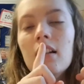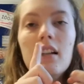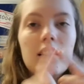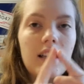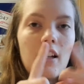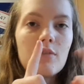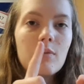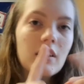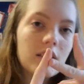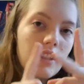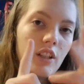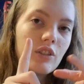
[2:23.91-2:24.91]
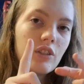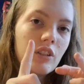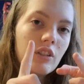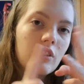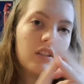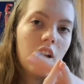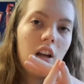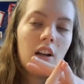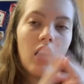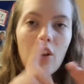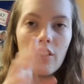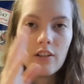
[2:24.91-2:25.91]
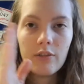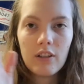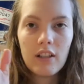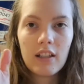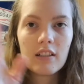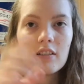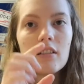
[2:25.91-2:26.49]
attachment, insertion and all the different things,